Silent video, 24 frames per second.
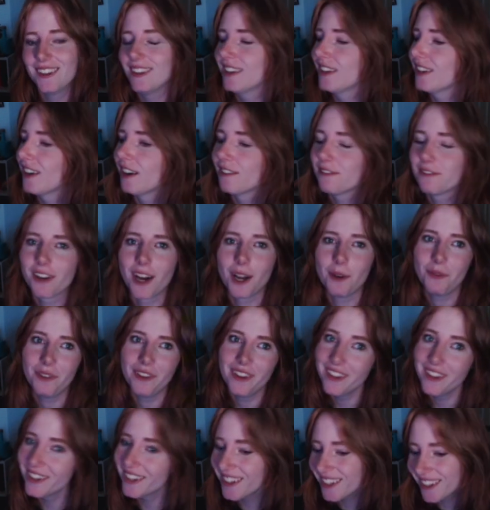I'm fine with
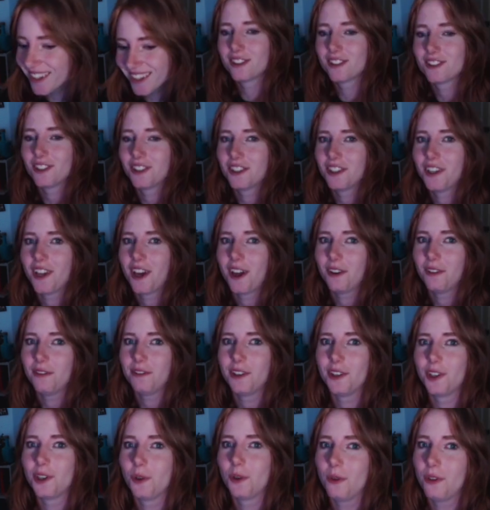it. So get out of
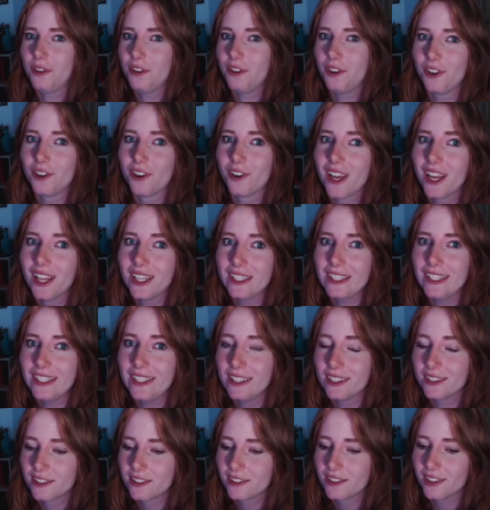here with your
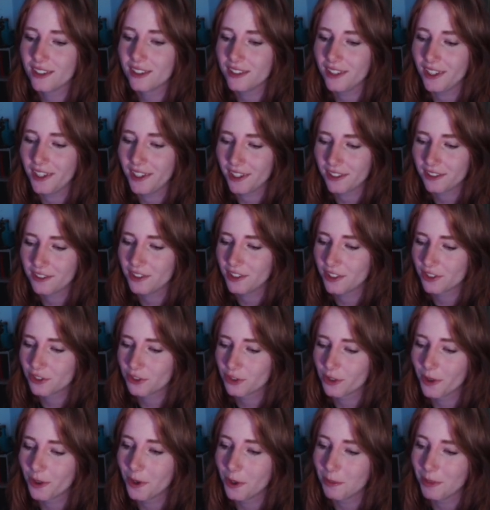elitist Linux
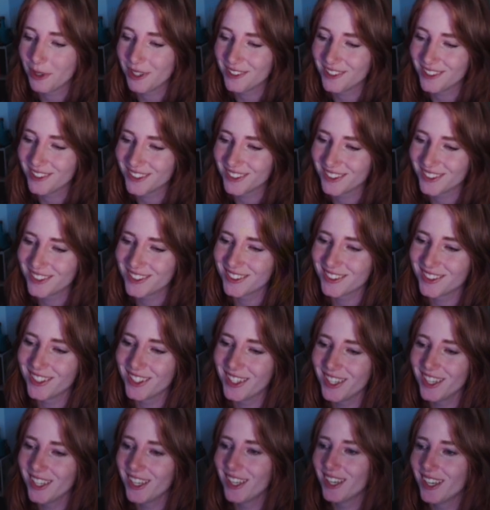distro opinions.
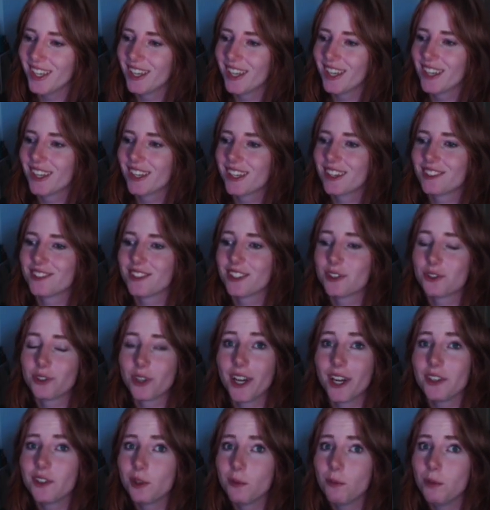Because I
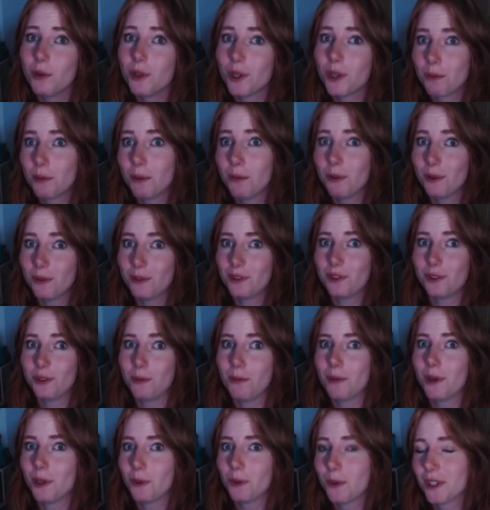tried to boot up Ubuntu,
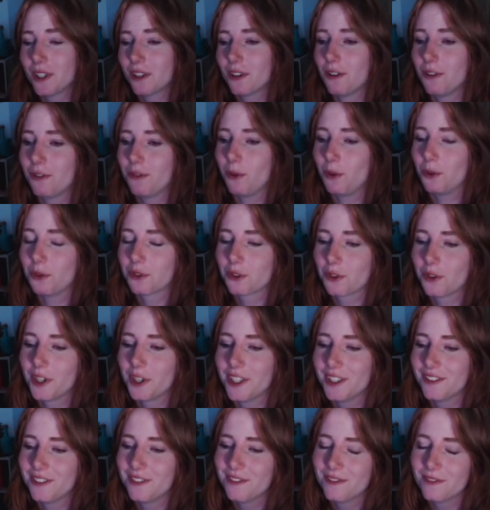but it wouldn't go full
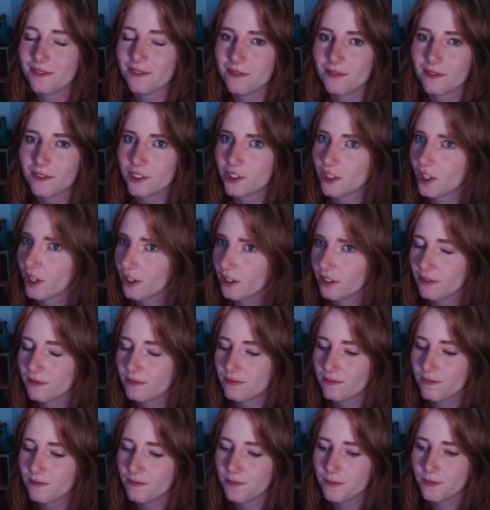screen. So
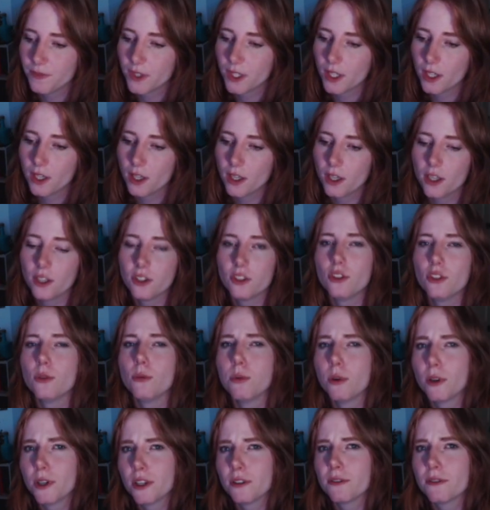you would
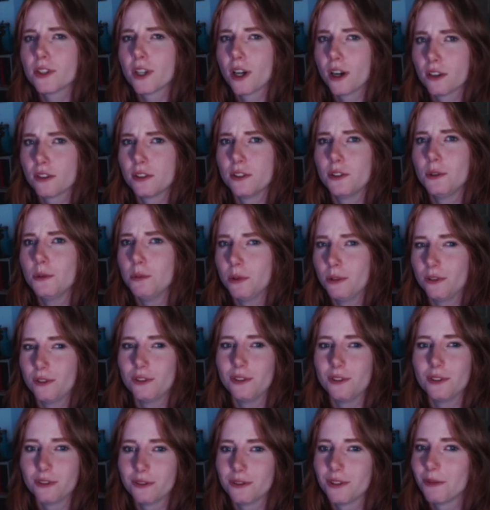have gotten Ubuntu
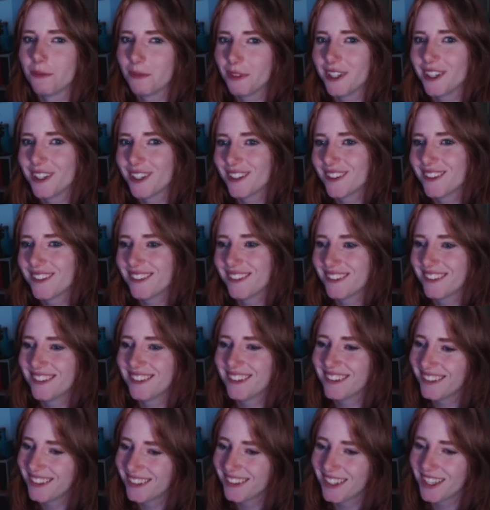from me.
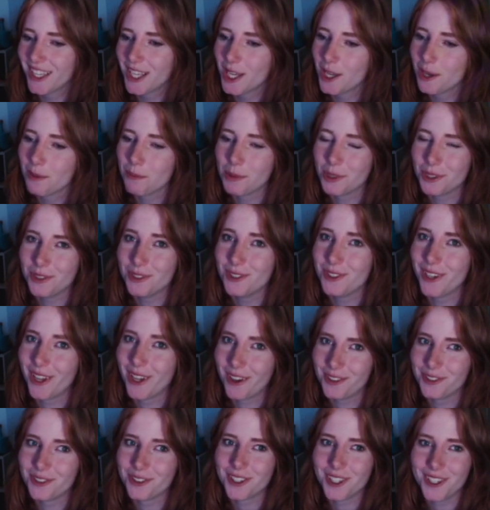But now
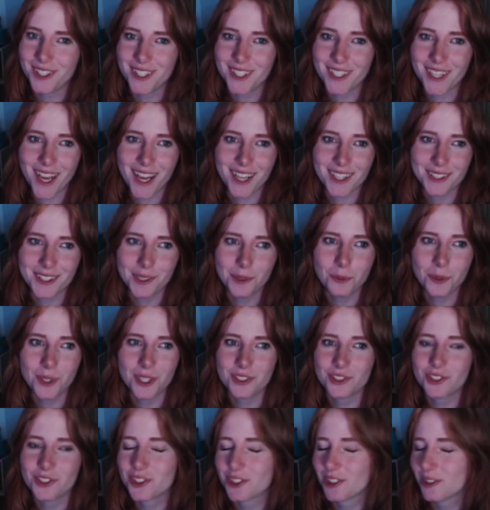you're getting Kali,
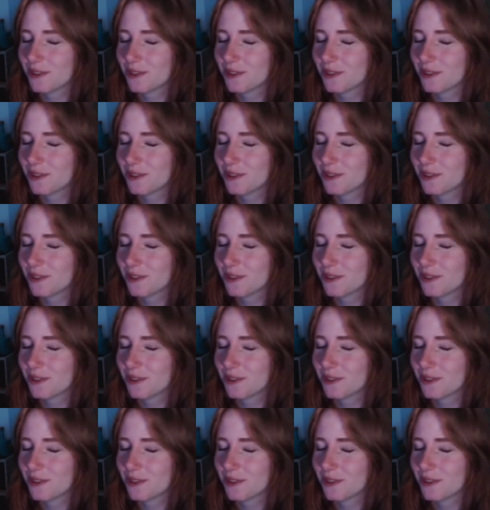which...